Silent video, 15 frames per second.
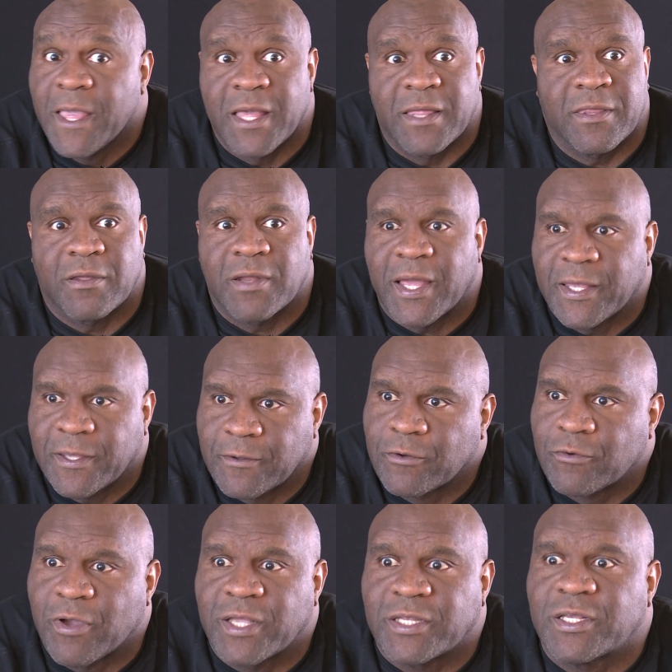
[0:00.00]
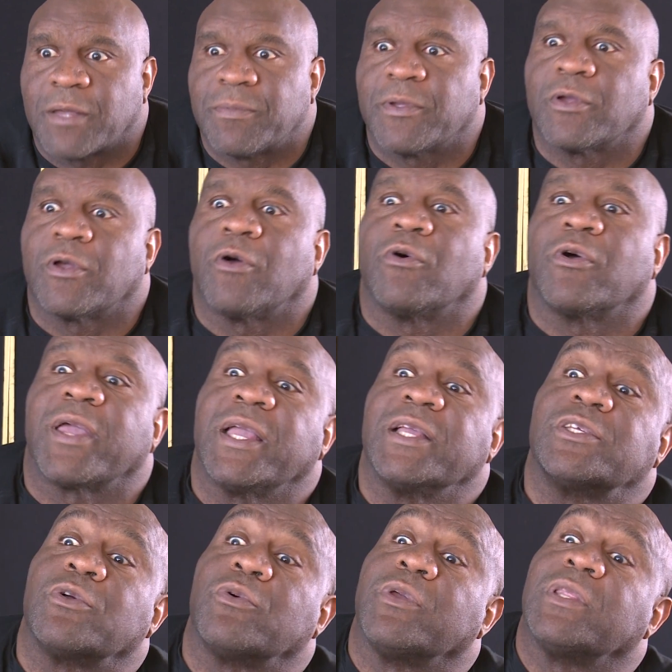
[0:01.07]
And they're like, great job. They go, okay,
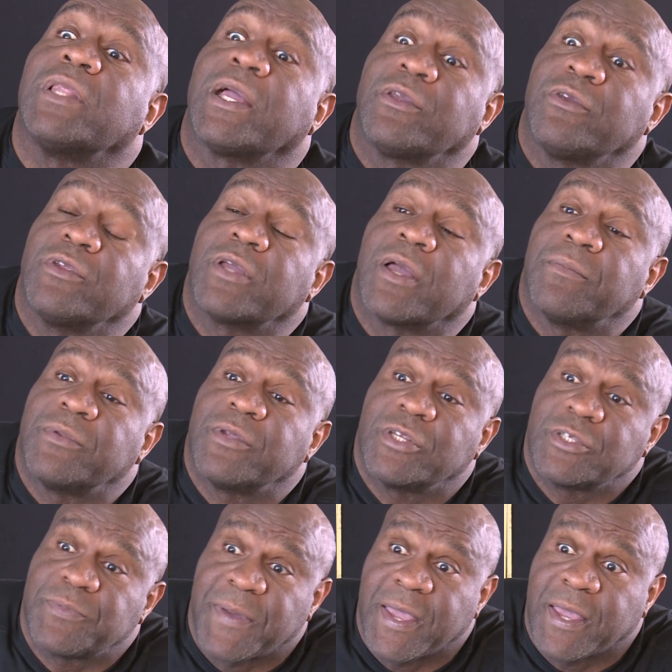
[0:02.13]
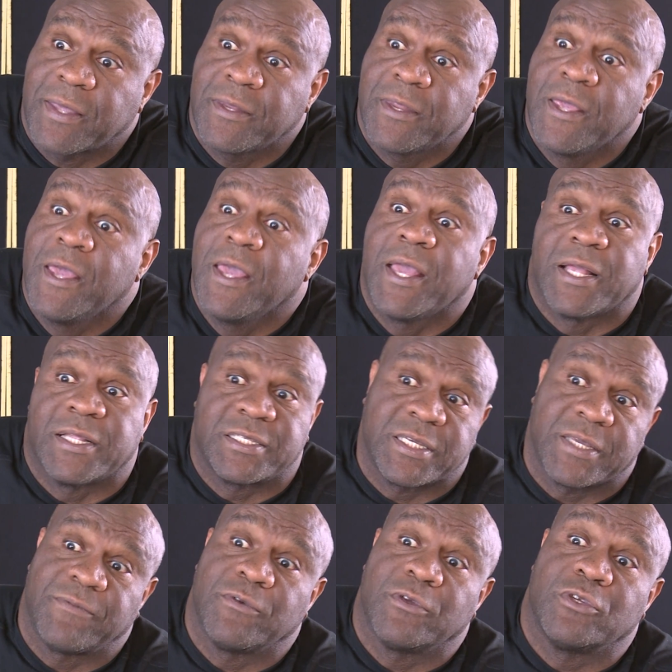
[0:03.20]
so we'd like you to come to Japan and
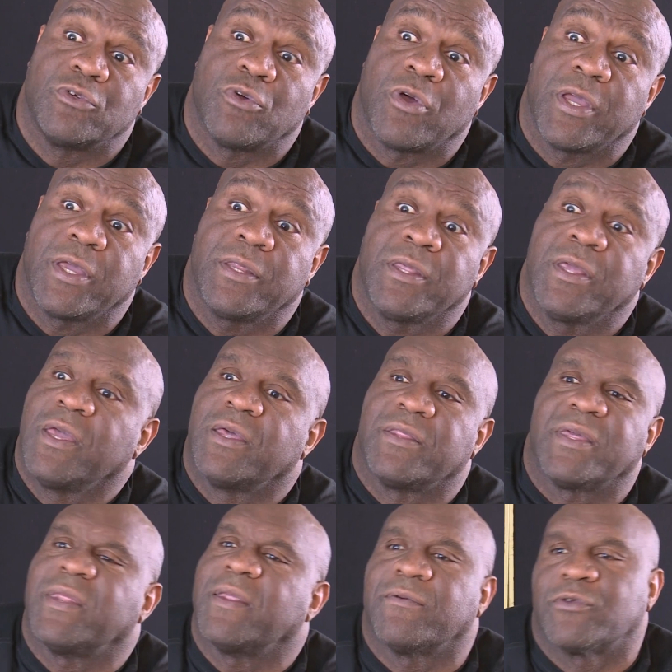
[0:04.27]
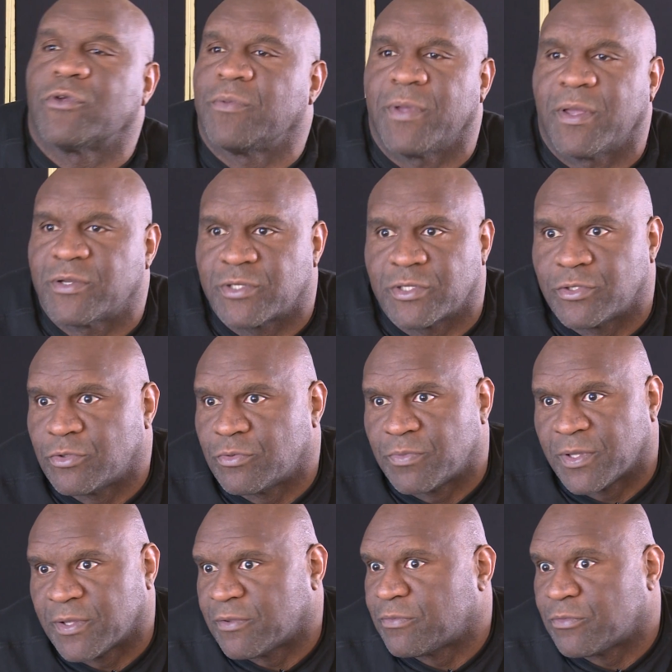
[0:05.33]
see if you enjoy it. They never told me I was going to
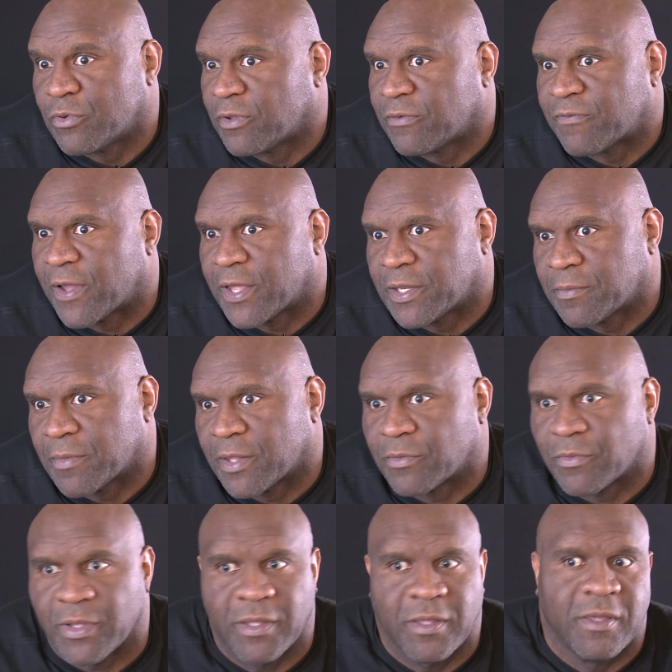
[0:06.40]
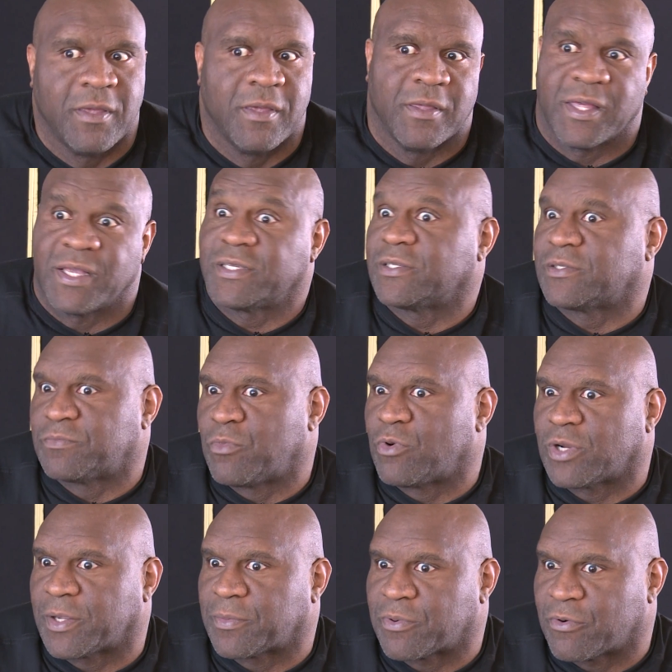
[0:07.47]
be doing fighting, by the way. This is
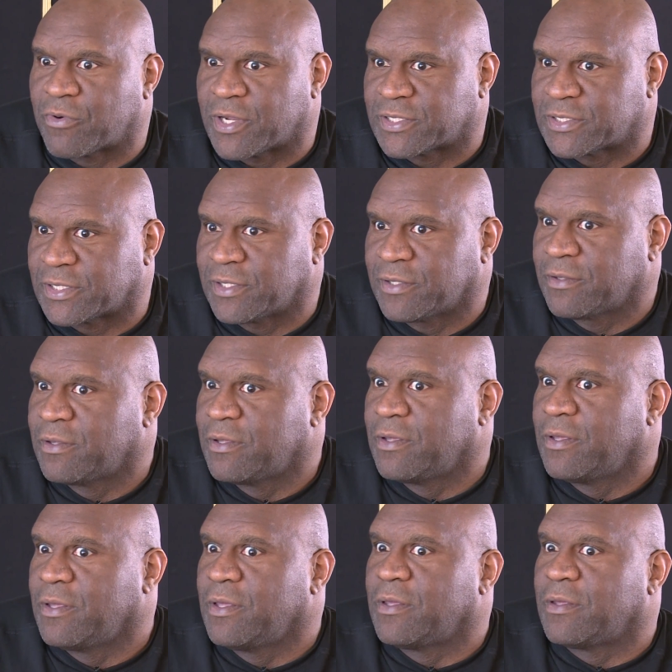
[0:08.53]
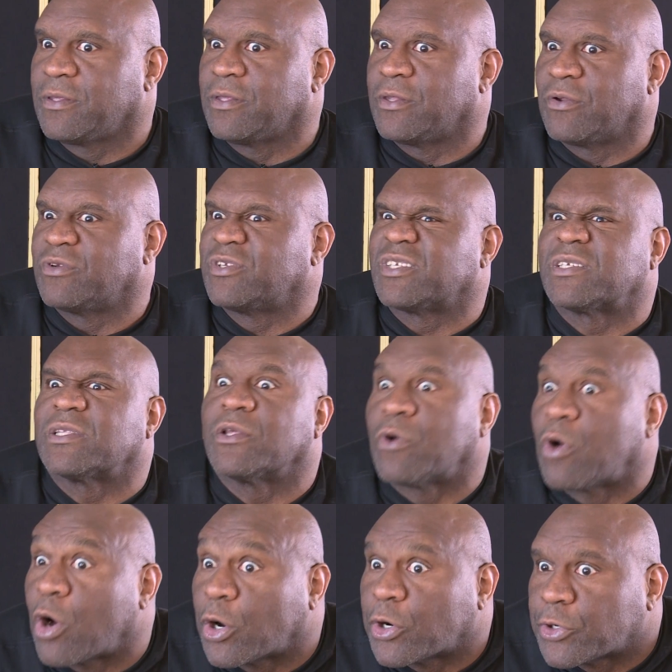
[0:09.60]
more like pro wrestling, you know, just a
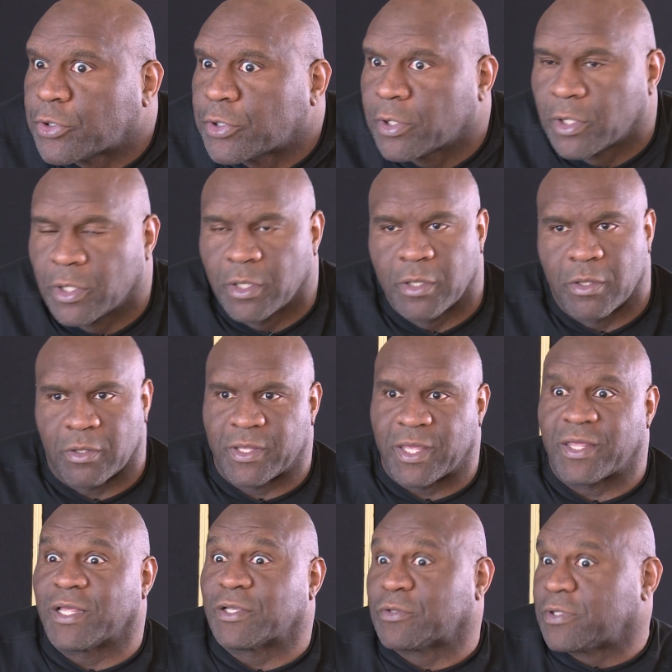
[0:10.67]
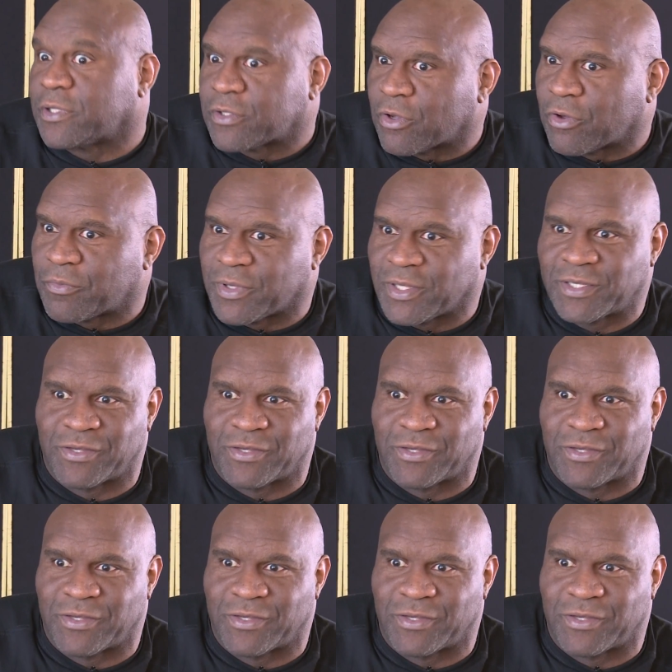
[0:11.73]
little harder. Okay, that's what they told me.